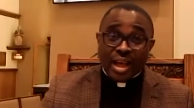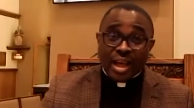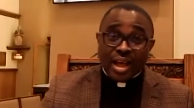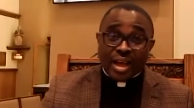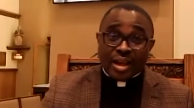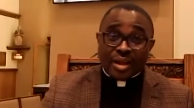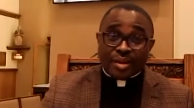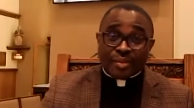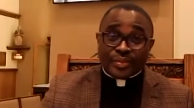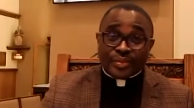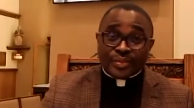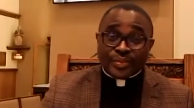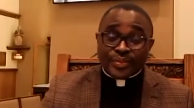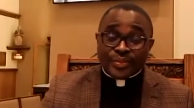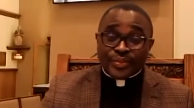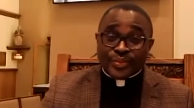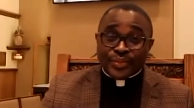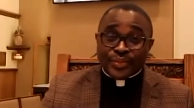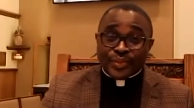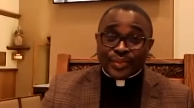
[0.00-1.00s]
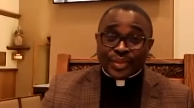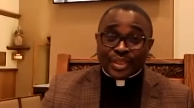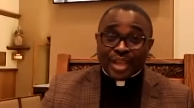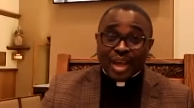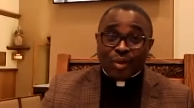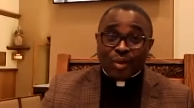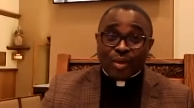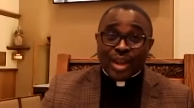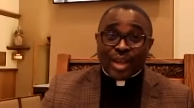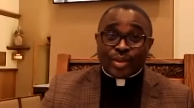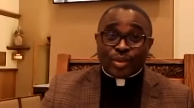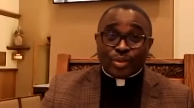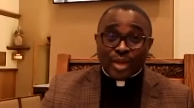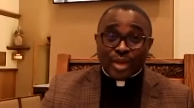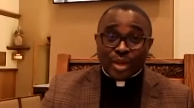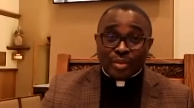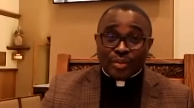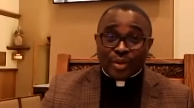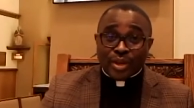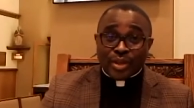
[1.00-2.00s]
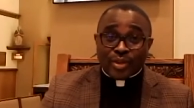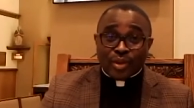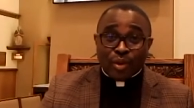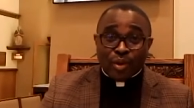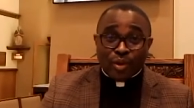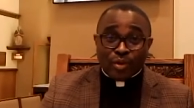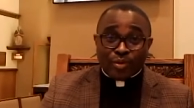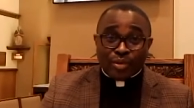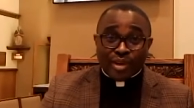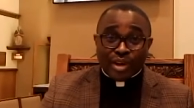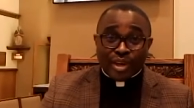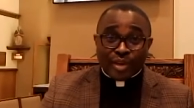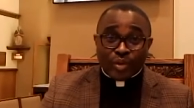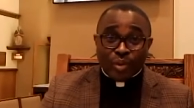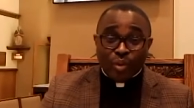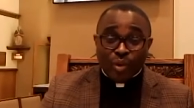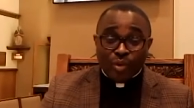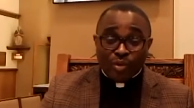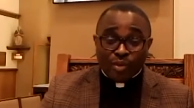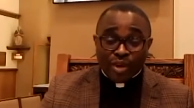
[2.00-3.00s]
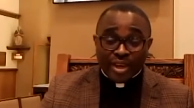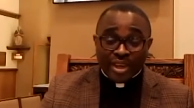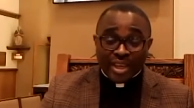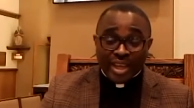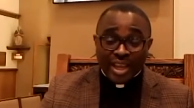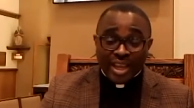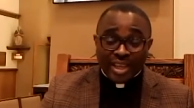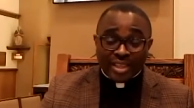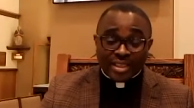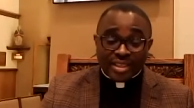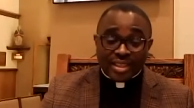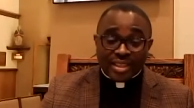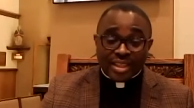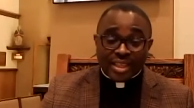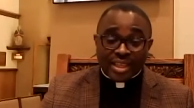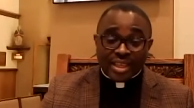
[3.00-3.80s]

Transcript: Um, I would like to be a priest over and over again.